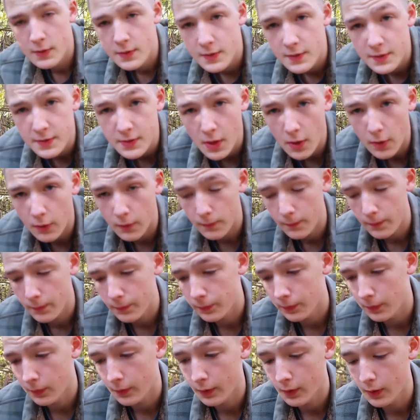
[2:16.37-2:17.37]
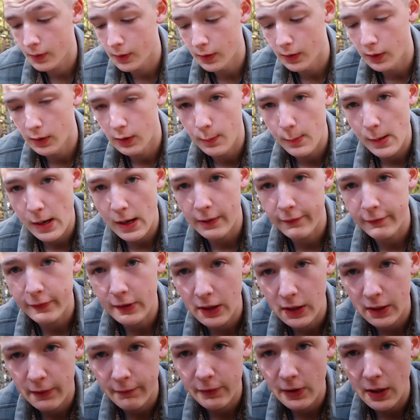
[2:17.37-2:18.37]
So I've
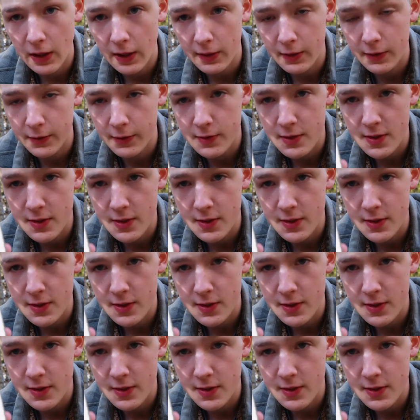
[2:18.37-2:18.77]
kind of gotten